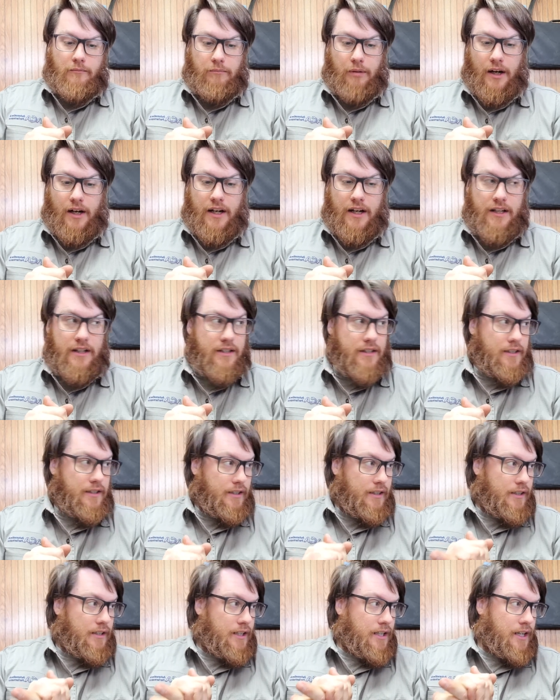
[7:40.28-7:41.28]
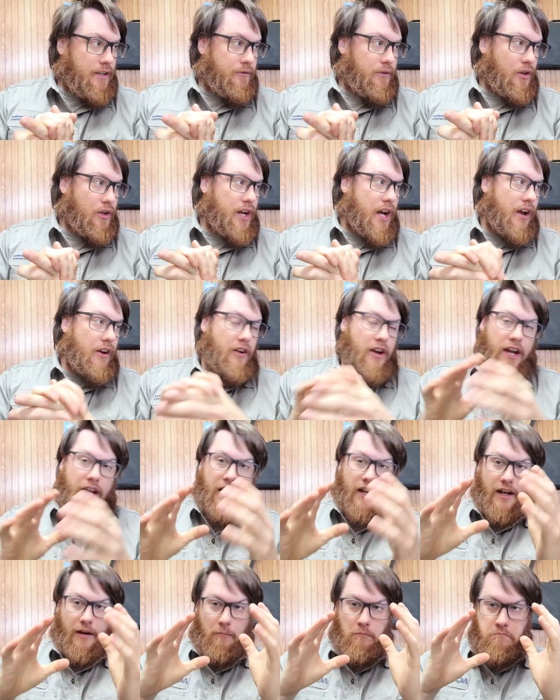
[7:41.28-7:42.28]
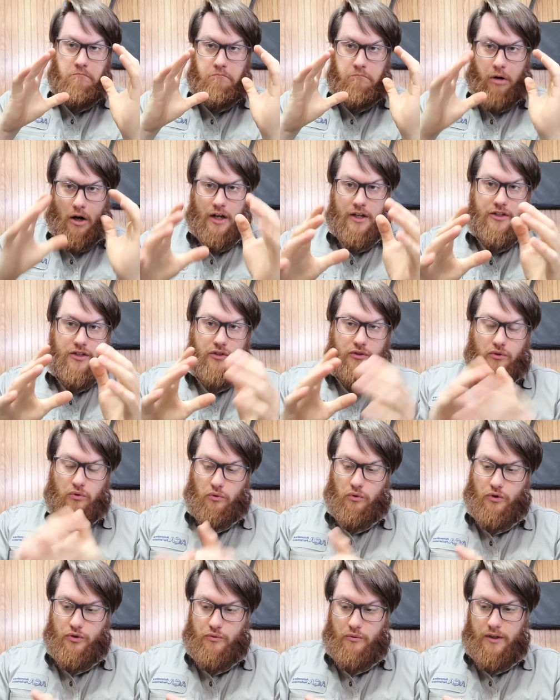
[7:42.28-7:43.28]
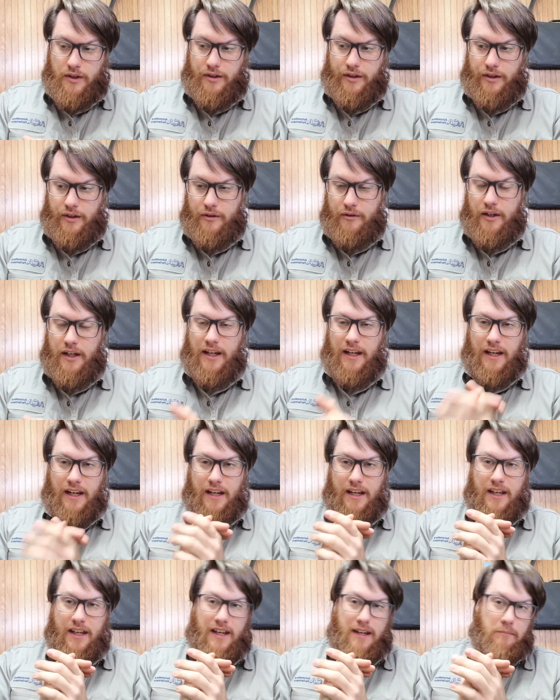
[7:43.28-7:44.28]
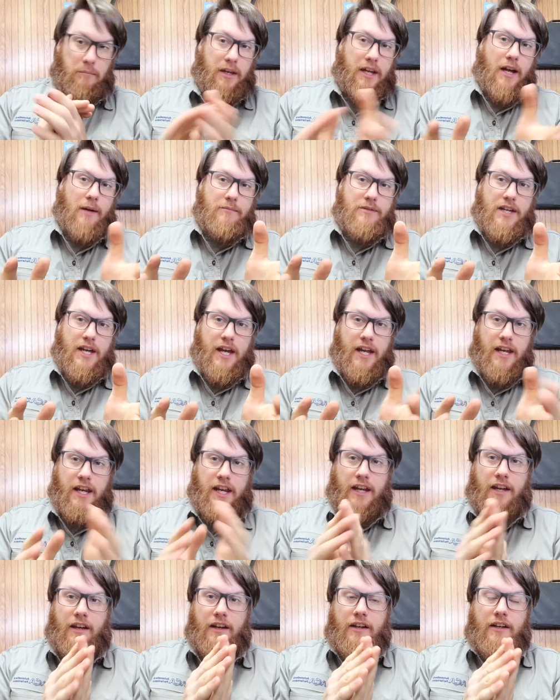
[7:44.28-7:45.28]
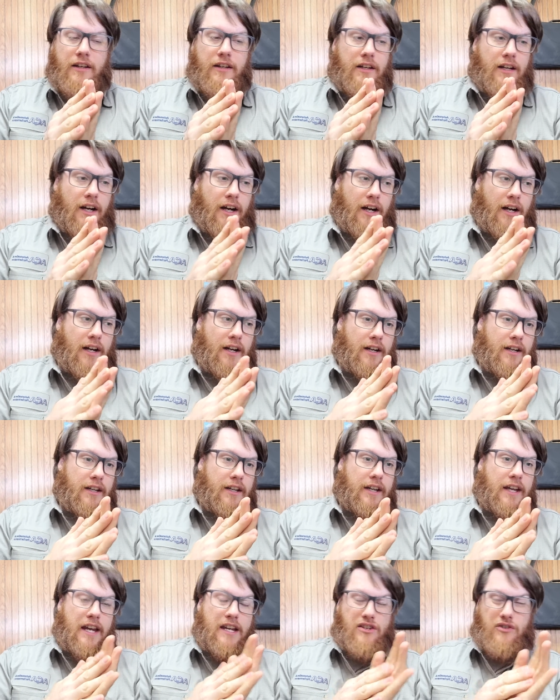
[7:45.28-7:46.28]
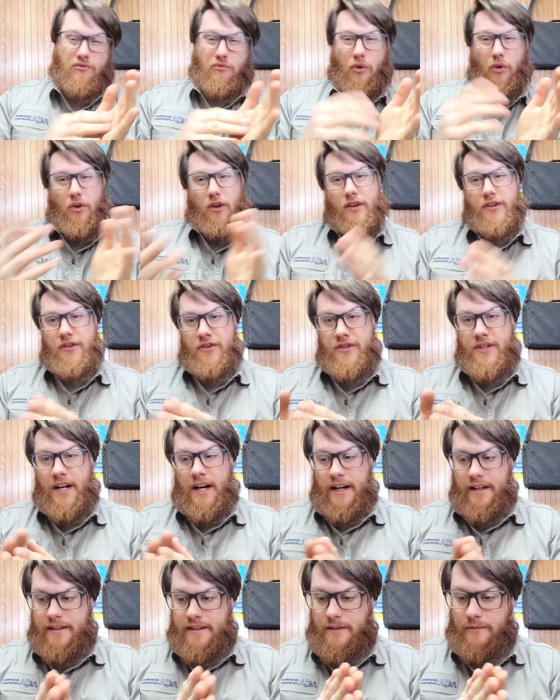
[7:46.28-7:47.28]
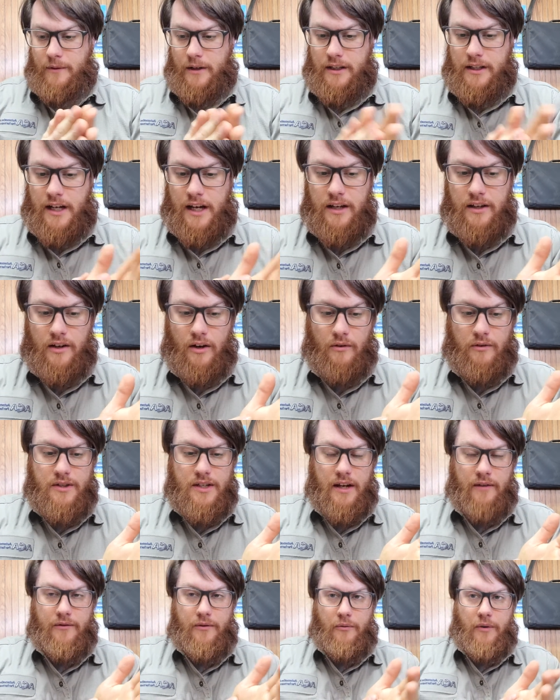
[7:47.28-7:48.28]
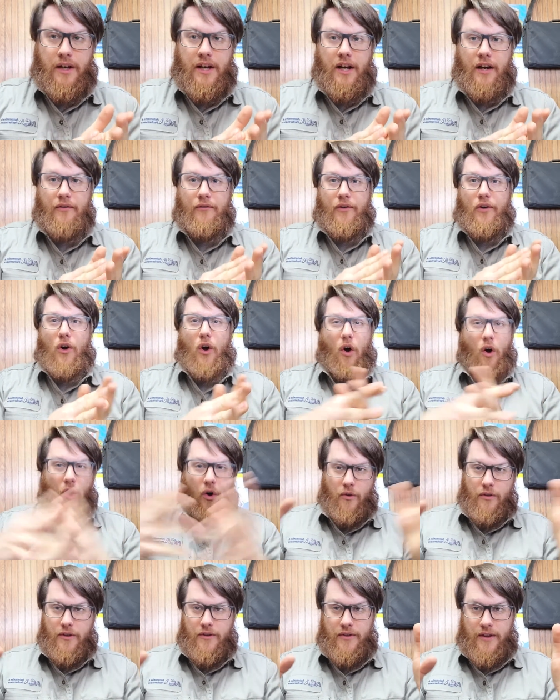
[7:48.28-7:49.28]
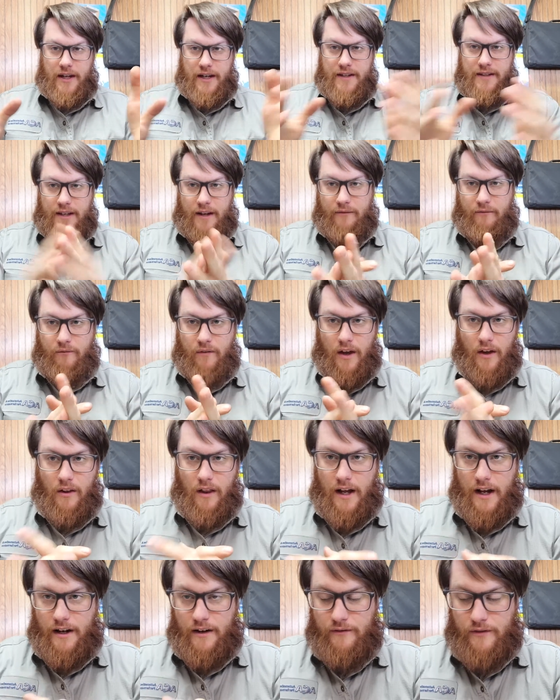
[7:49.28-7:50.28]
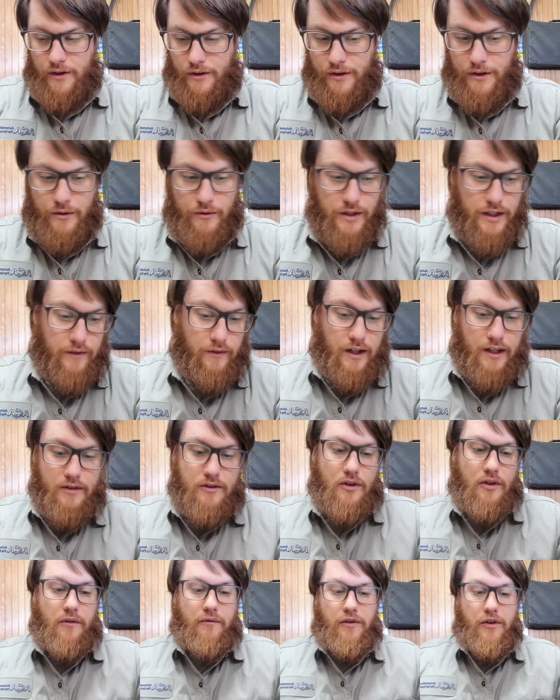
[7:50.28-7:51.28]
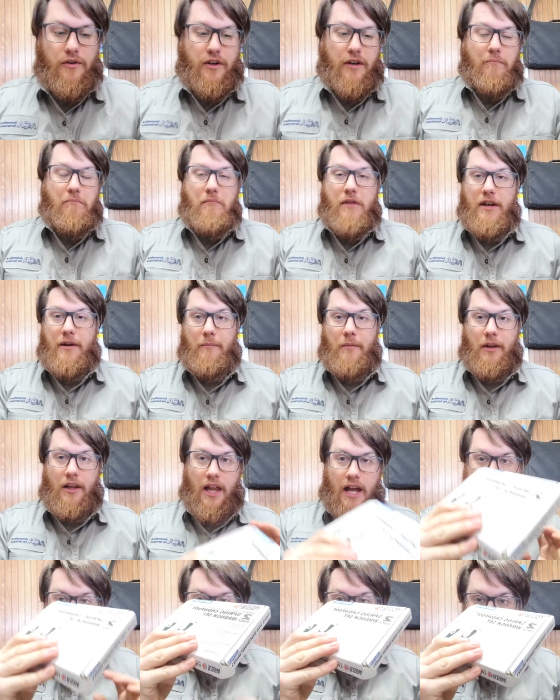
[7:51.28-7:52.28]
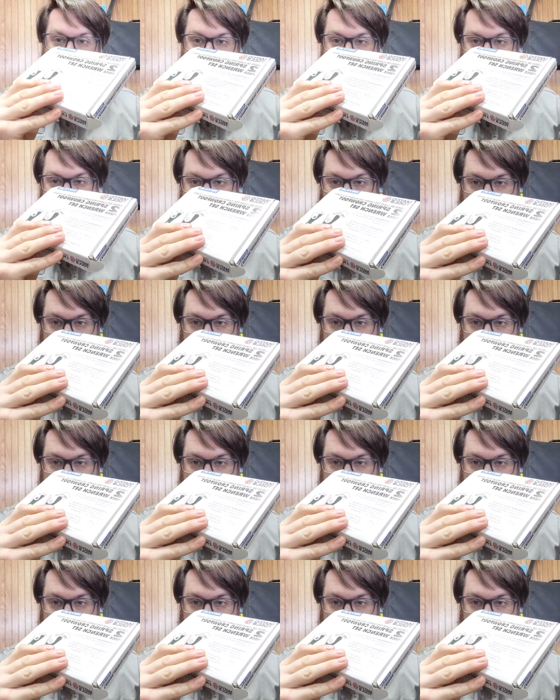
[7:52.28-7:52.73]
but if you're carrying a bunch of tools with you, it, it becomes a headache uh, in case you roll on your side and stuff like that, you always have to recover all the things that fell out of your UTV. So if you can minimize